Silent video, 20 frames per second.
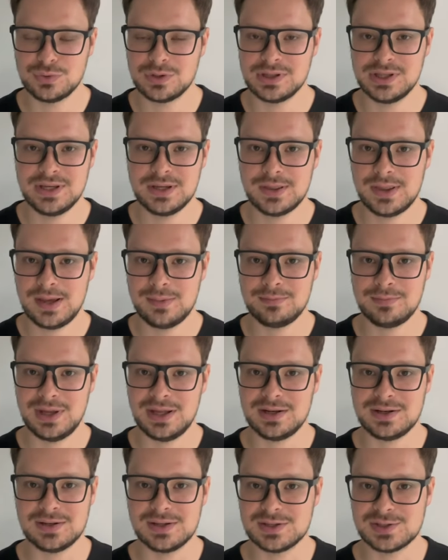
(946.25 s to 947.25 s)
click them
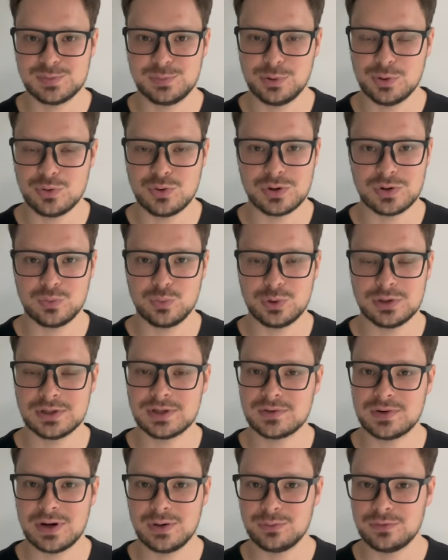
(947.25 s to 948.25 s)
and explore what
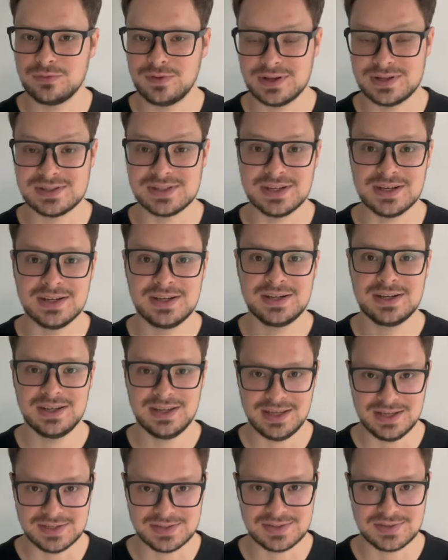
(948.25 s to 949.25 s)
crowdfunding
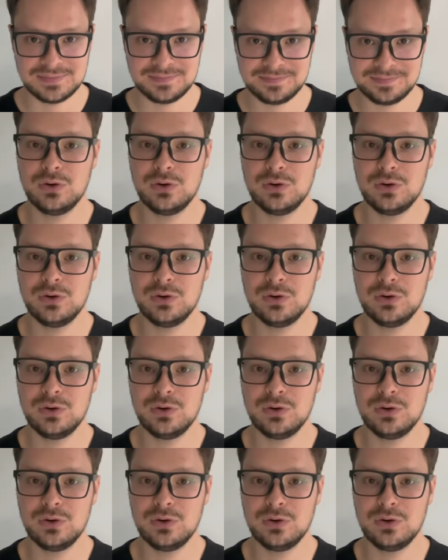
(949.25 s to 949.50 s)
is.